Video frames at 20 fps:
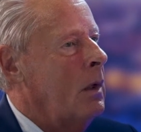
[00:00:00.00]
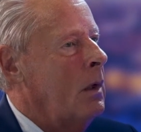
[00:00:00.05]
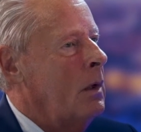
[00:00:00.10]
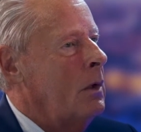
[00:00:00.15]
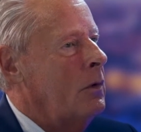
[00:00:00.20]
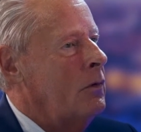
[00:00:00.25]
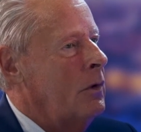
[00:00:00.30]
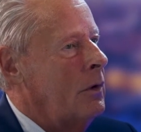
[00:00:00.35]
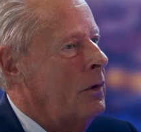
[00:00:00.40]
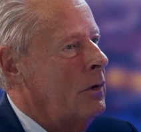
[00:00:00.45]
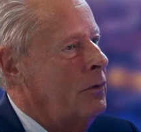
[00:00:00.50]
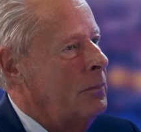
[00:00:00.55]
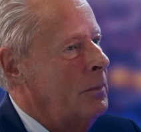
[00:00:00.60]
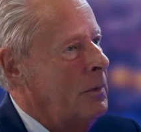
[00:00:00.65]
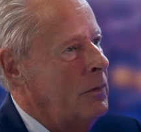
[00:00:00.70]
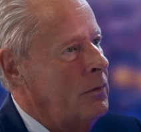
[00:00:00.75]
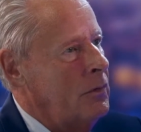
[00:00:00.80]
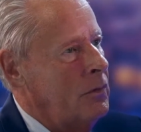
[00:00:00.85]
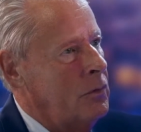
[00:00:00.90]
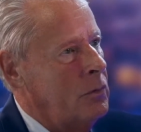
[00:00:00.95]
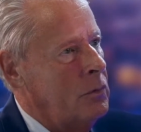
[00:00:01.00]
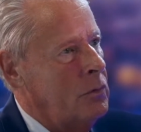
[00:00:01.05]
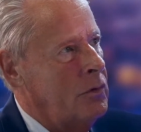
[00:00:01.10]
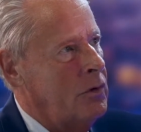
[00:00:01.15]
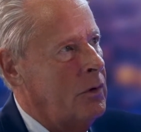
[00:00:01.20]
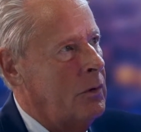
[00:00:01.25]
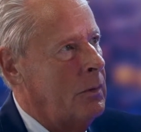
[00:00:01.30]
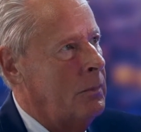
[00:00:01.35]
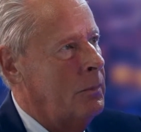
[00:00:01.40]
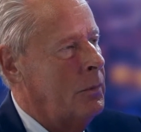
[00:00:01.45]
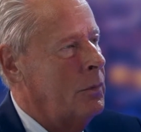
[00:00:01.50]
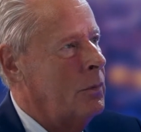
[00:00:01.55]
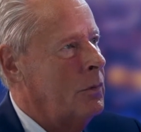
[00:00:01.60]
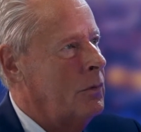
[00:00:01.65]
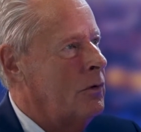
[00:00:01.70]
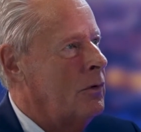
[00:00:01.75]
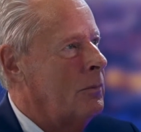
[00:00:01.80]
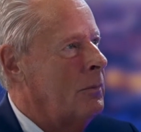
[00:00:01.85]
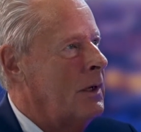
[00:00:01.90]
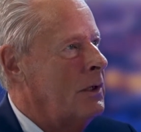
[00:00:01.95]
So I suppose it's also important
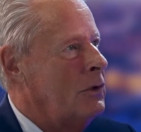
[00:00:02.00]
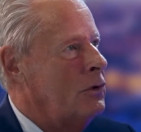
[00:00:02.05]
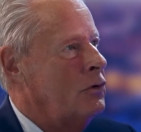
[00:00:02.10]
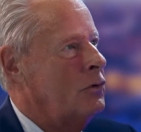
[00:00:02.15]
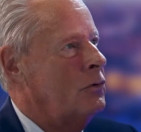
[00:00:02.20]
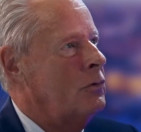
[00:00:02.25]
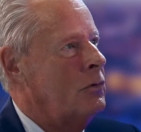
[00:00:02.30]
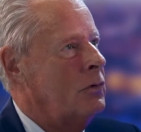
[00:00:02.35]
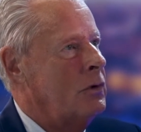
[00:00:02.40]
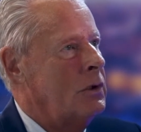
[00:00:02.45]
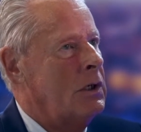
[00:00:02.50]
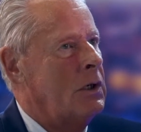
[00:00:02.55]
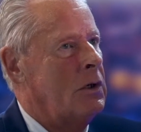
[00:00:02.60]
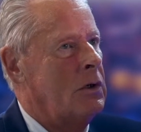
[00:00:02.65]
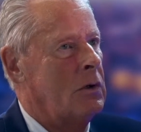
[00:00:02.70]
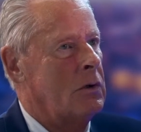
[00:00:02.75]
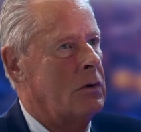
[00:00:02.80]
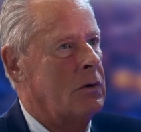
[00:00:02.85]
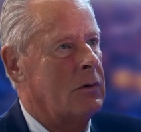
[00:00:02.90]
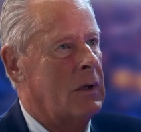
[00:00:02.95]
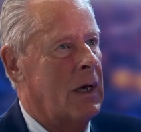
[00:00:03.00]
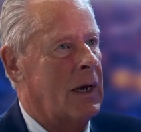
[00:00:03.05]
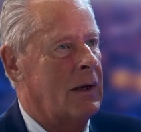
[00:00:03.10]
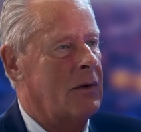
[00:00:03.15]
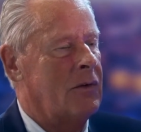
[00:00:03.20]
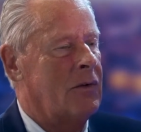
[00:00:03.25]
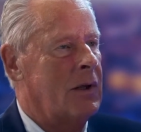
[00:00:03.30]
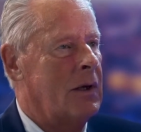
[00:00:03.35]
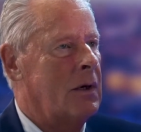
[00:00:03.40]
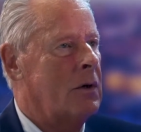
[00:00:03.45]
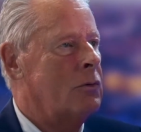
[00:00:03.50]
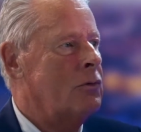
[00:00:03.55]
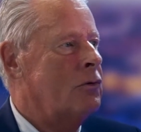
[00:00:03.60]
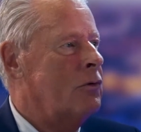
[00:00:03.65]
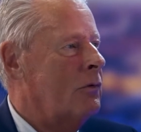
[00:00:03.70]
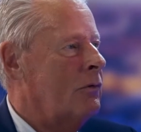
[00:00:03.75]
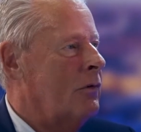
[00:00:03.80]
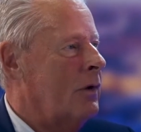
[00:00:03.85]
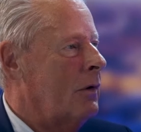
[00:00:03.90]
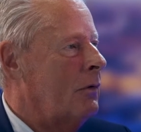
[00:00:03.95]
to make sure that you're not acting
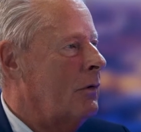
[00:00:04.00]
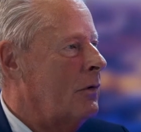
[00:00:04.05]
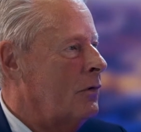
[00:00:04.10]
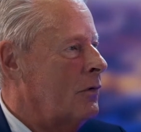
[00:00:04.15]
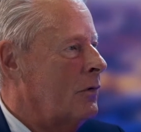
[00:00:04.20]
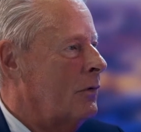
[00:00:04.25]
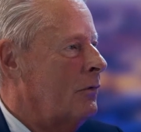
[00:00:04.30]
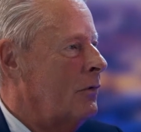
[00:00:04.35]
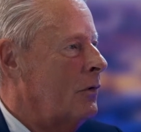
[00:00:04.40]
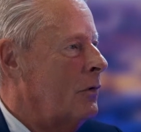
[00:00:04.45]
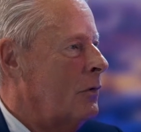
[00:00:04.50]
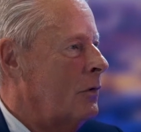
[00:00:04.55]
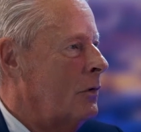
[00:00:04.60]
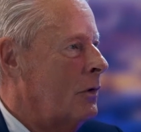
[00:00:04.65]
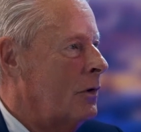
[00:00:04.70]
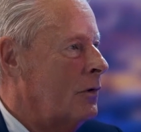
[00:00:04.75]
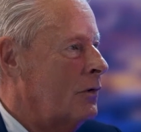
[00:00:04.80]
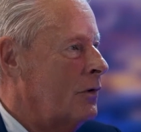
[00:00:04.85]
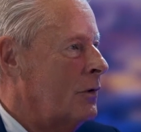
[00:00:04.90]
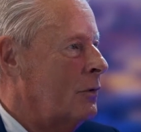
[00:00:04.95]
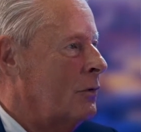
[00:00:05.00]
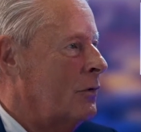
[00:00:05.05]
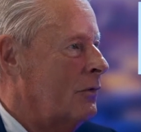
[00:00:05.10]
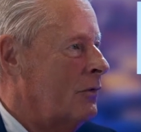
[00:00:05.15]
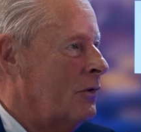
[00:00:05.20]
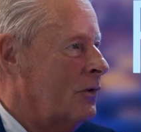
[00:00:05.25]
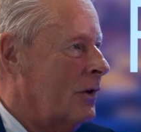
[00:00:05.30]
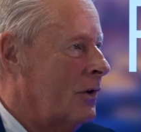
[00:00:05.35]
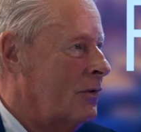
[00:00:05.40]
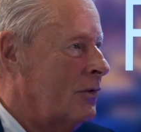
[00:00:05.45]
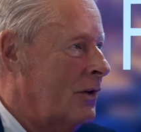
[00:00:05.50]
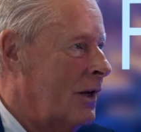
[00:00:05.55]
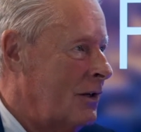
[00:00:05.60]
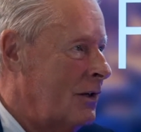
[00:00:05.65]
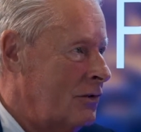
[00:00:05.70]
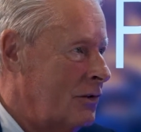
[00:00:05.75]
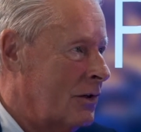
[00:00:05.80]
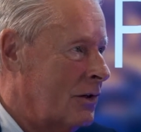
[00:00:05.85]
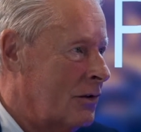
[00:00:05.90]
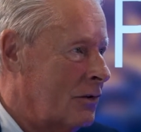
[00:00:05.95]
ultra vires of your articles of
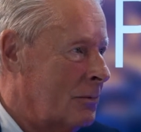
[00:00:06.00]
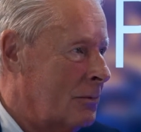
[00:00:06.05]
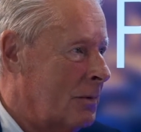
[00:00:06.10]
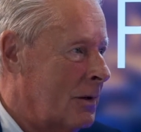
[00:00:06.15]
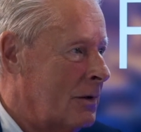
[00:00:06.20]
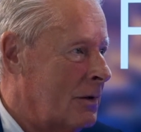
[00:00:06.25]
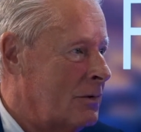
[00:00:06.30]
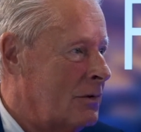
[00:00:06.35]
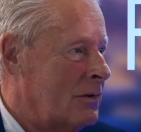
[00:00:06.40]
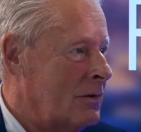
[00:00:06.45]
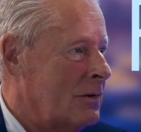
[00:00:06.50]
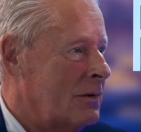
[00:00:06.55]
association, I suppose.